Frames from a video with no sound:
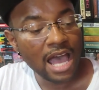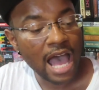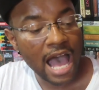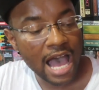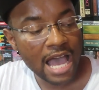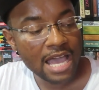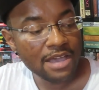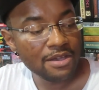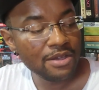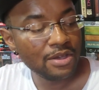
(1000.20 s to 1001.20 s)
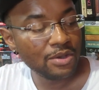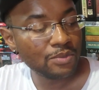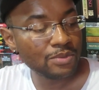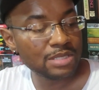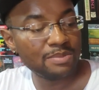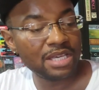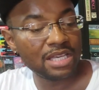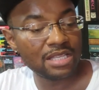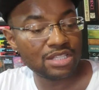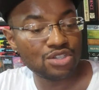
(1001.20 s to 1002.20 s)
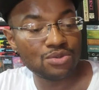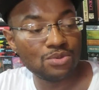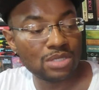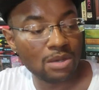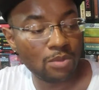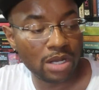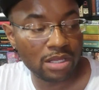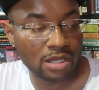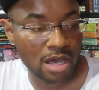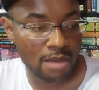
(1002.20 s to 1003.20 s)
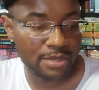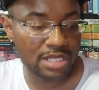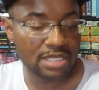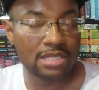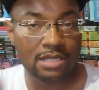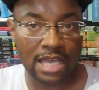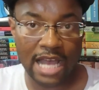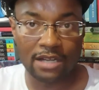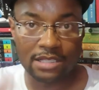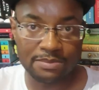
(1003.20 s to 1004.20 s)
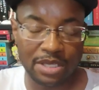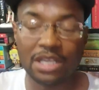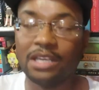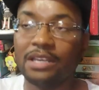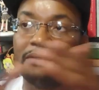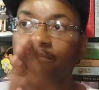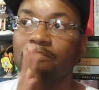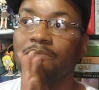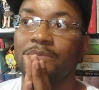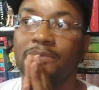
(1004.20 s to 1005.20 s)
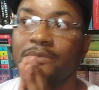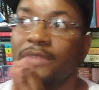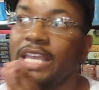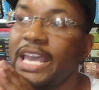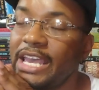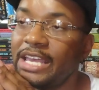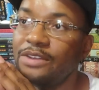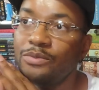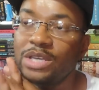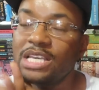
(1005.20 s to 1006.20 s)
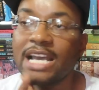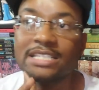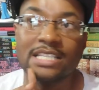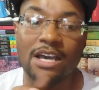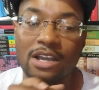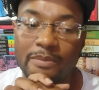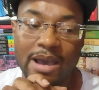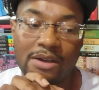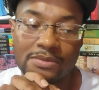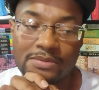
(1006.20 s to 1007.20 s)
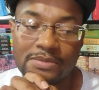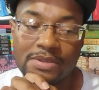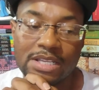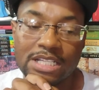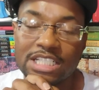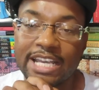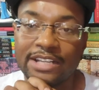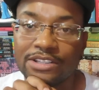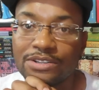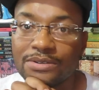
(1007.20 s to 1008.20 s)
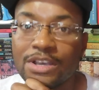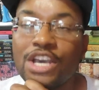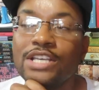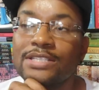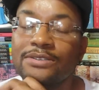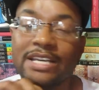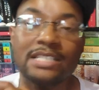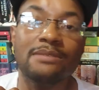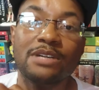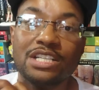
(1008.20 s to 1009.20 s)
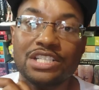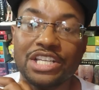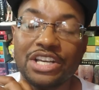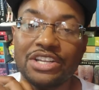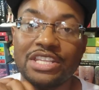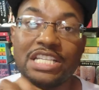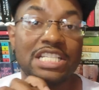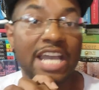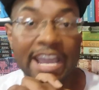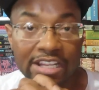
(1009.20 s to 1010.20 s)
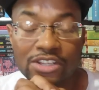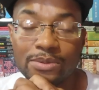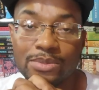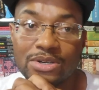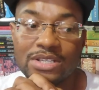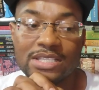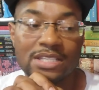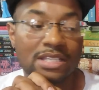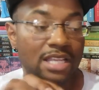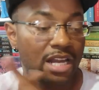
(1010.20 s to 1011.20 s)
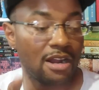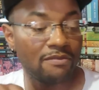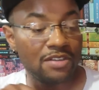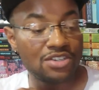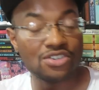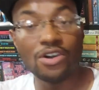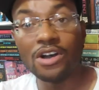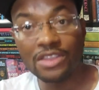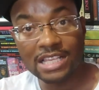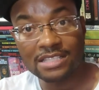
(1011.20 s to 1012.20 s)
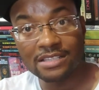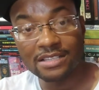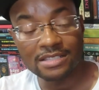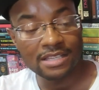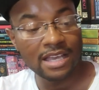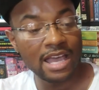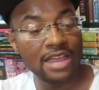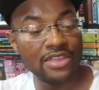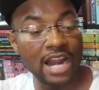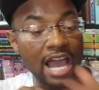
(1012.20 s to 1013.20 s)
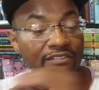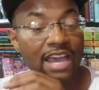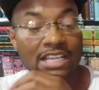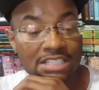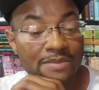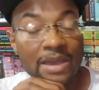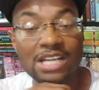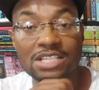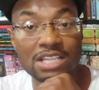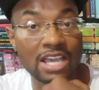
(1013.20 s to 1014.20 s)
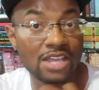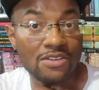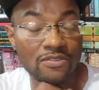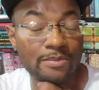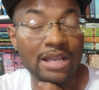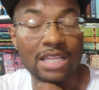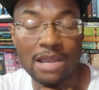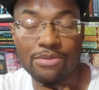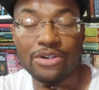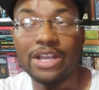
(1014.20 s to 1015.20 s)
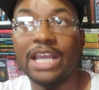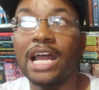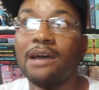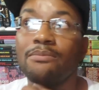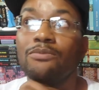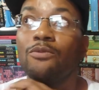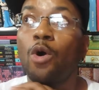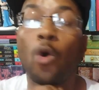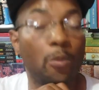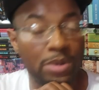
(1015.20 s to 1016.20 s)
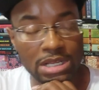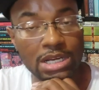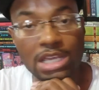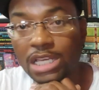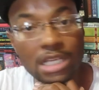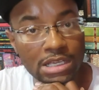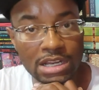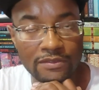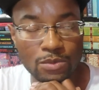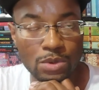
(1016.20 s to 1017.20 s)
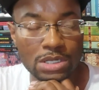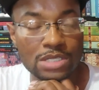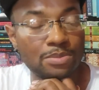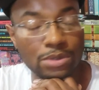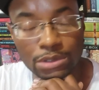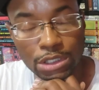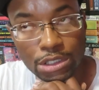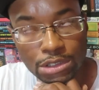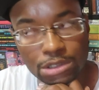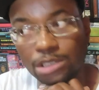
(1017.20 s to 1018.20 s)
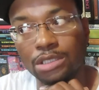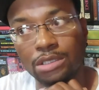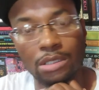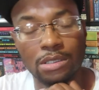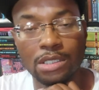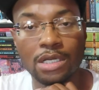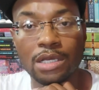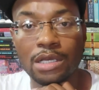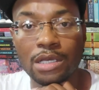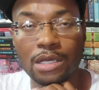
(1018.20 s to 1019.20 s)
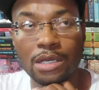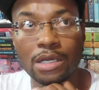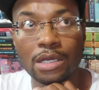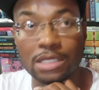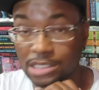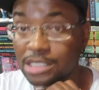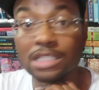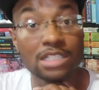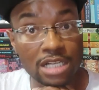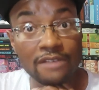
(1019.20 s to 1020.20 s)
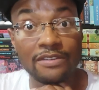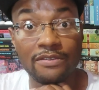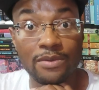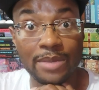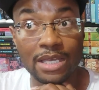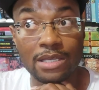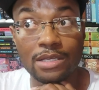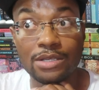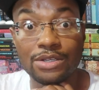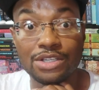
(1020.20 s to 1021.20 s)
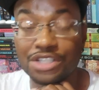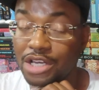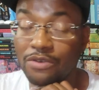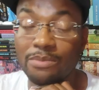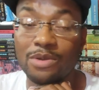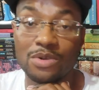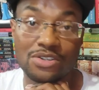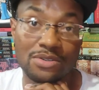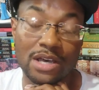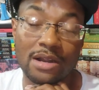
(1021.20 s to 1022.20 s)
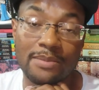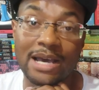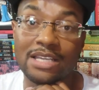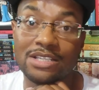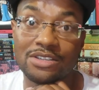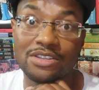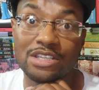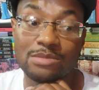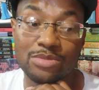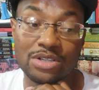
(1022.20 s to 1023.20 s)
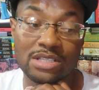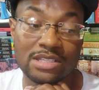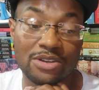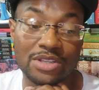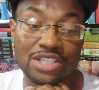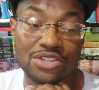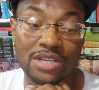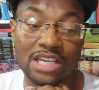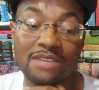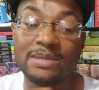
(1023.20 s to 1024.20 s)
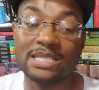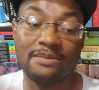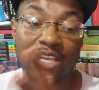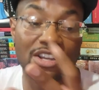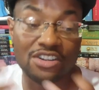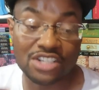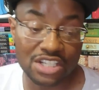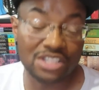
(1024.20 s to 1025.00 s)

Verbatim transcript: I was speaking to someone in the comments, kind of speaking, and we got to talking about Chandler. So next I'm going to share the Chandler books that are featured on this list and that I've actually managed to gather from my library and I'm opening any and everyone to please because this is a toughie for me. Share with me what you thought about each of these books so that you can give me some energy